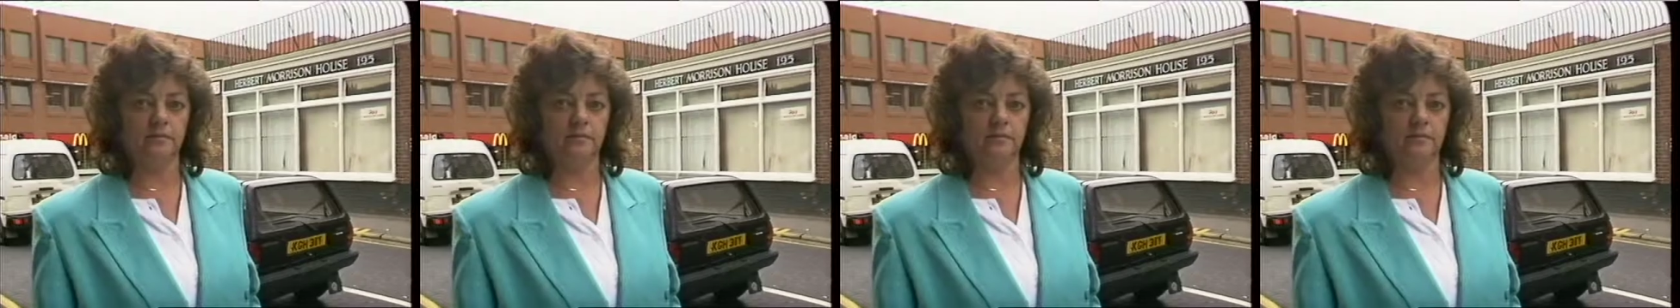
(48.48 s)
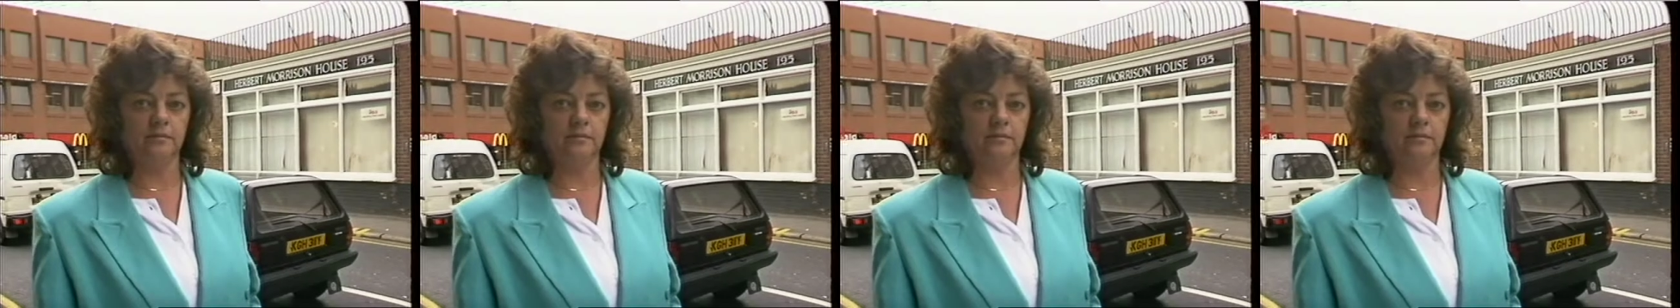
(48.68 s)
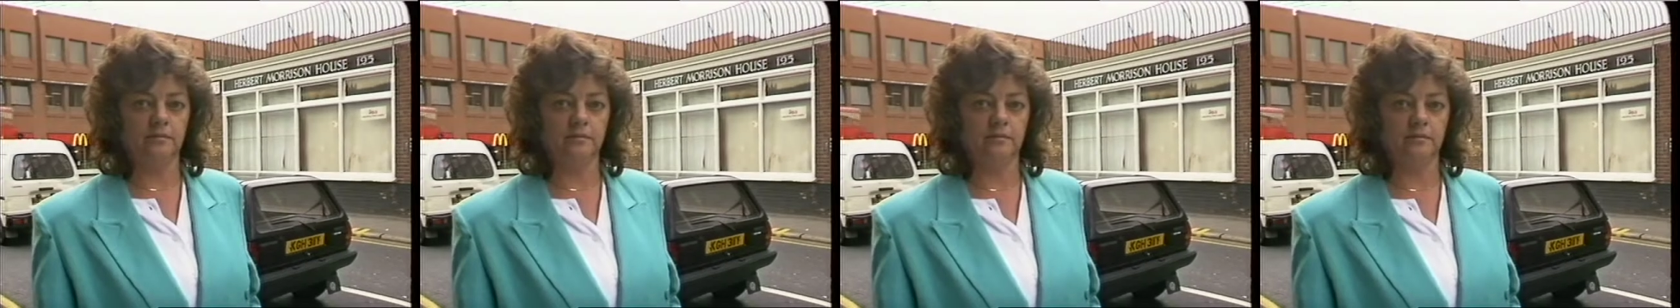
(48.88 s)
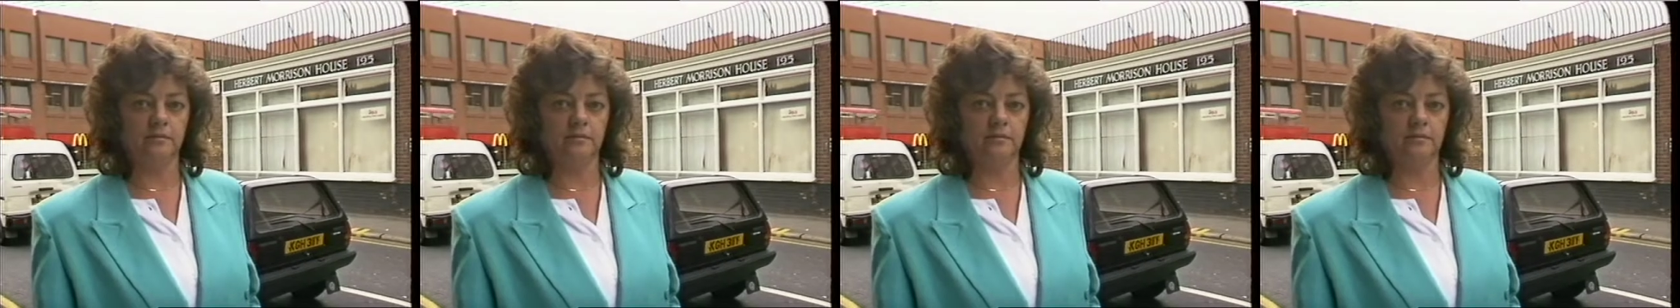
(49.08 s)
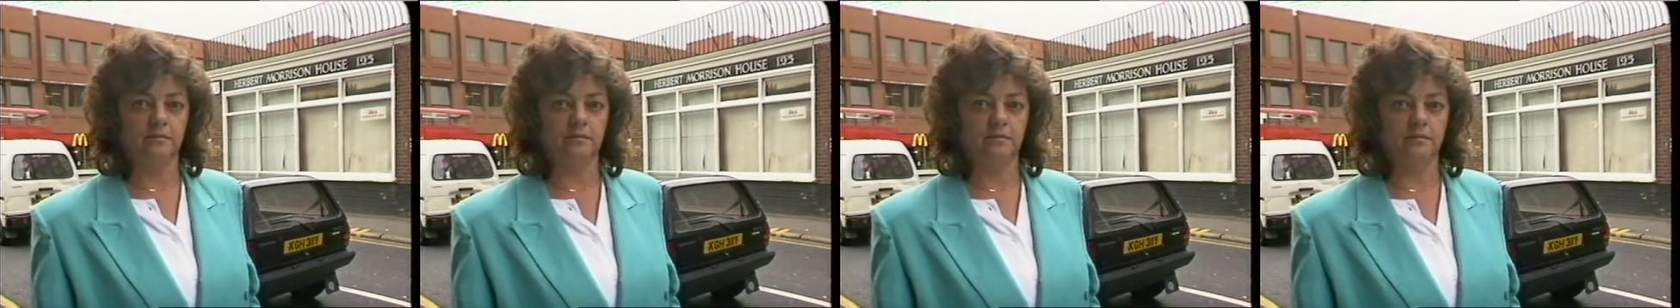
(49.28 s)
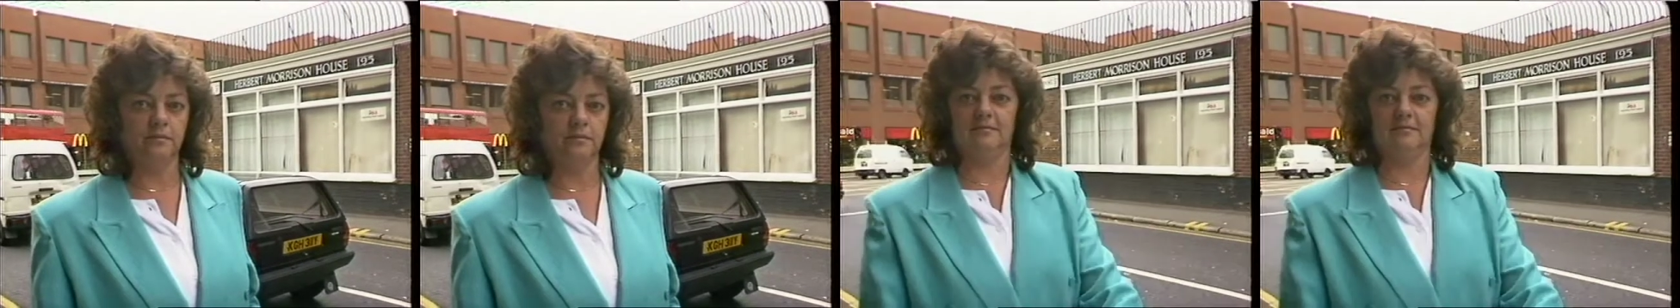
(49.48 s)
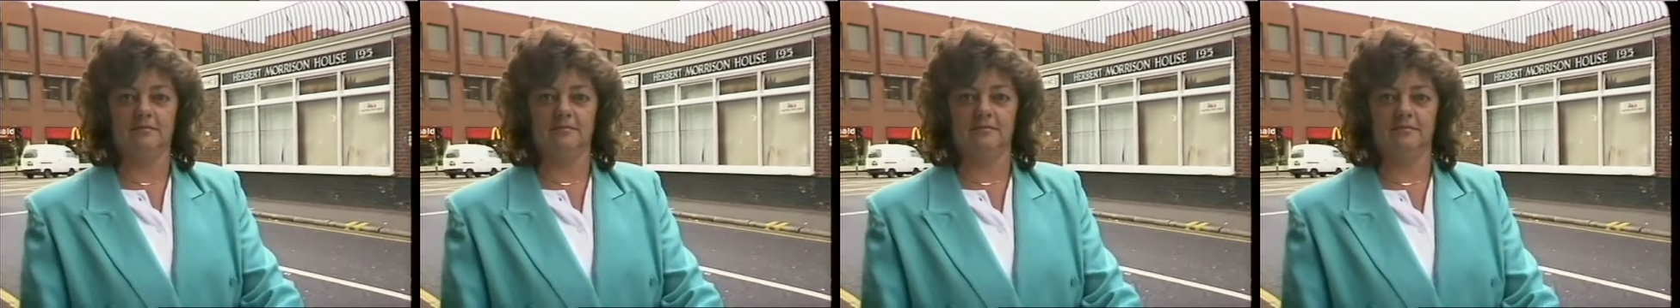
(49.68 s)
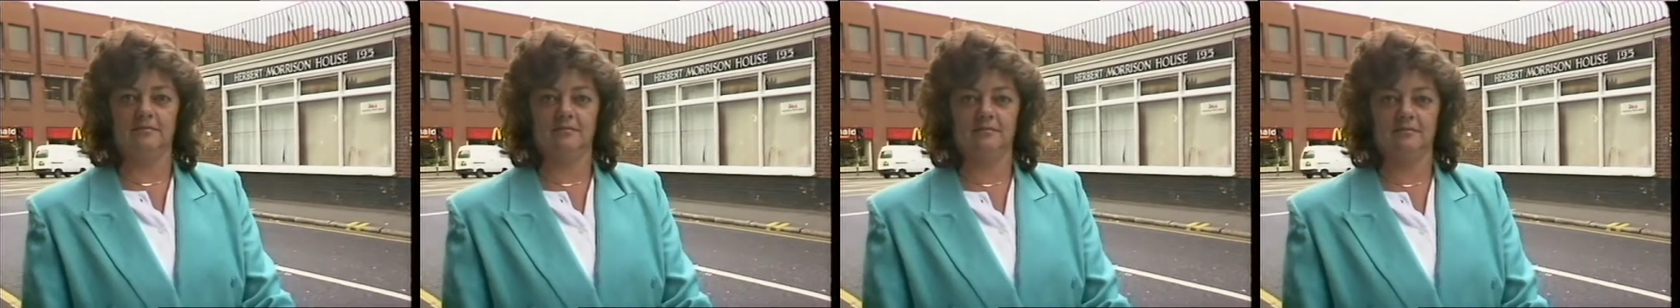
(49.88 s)
flat to this block
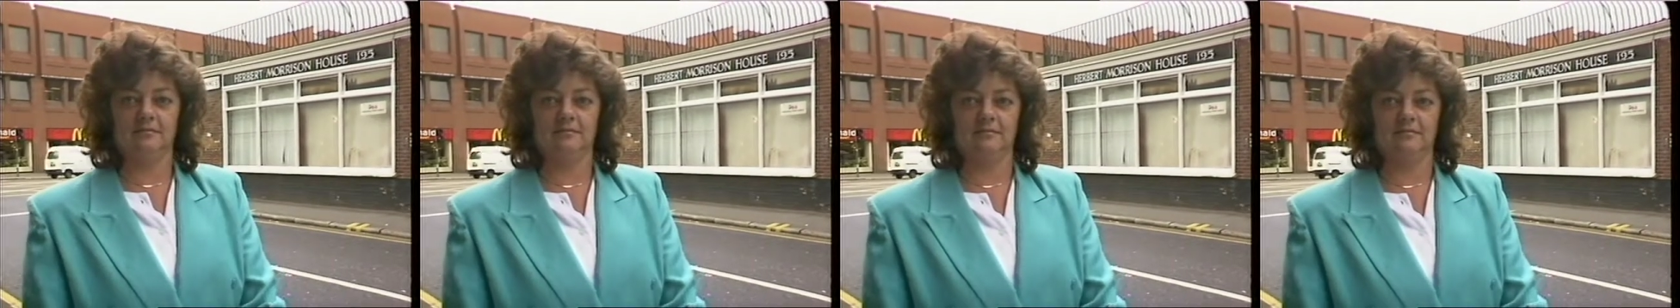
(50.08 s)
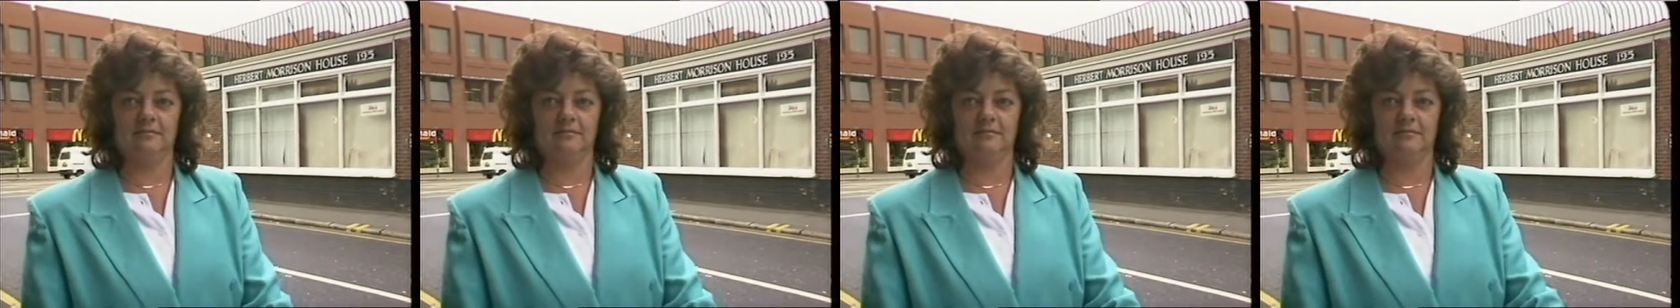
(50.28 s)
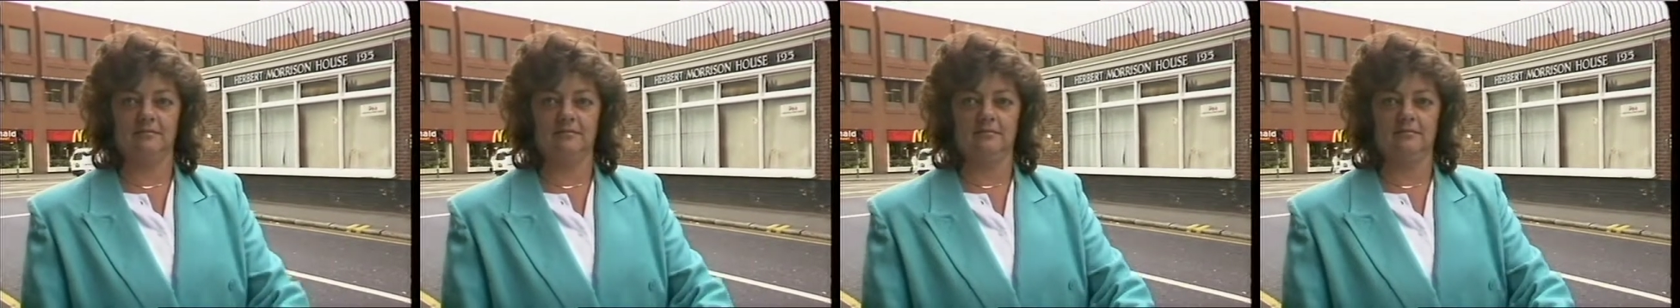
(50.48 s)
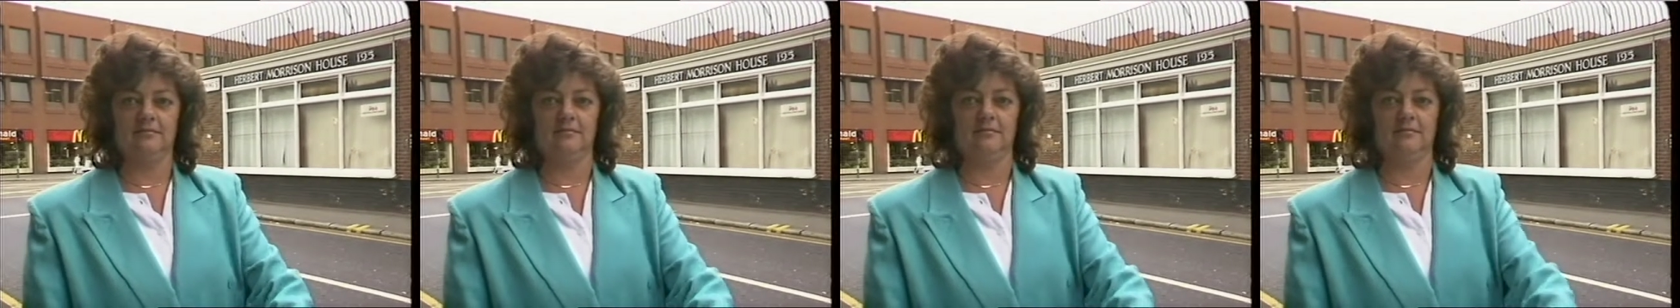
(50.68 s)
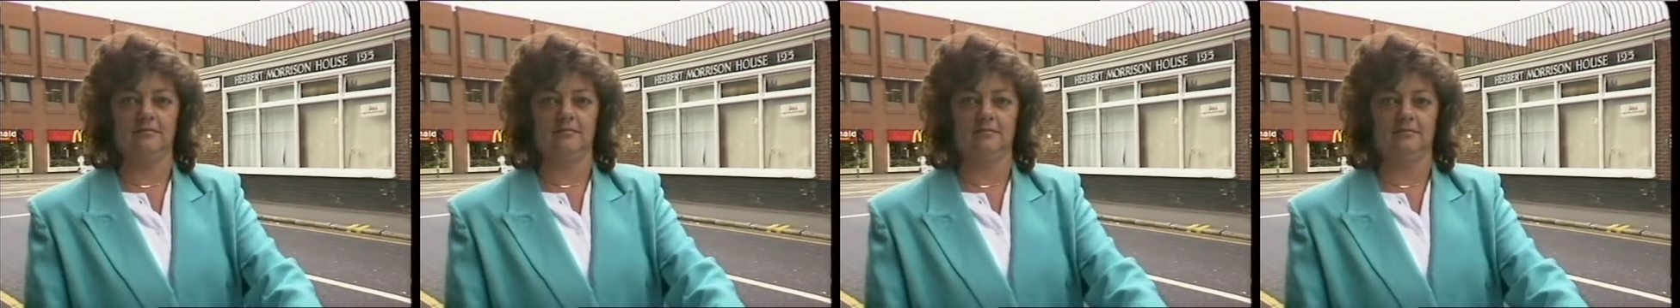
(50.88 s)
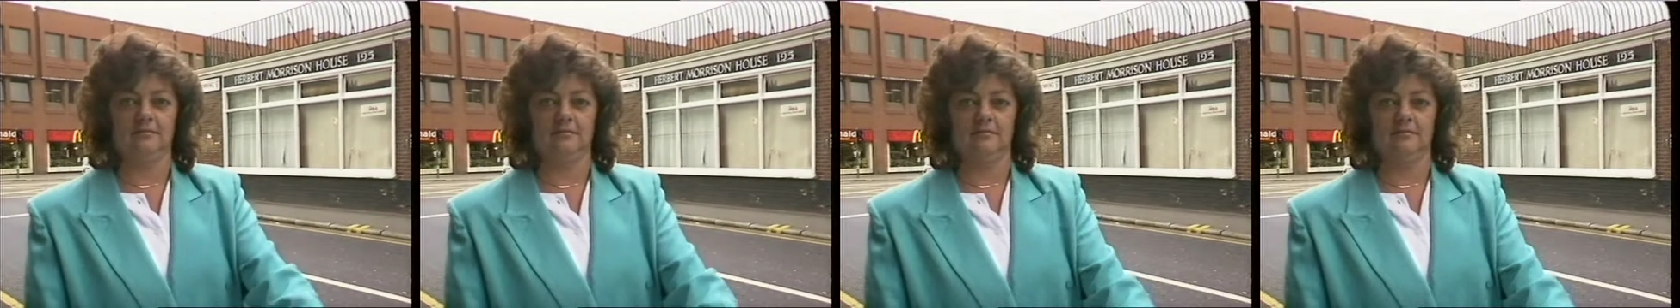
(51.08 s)
on the Friary estate,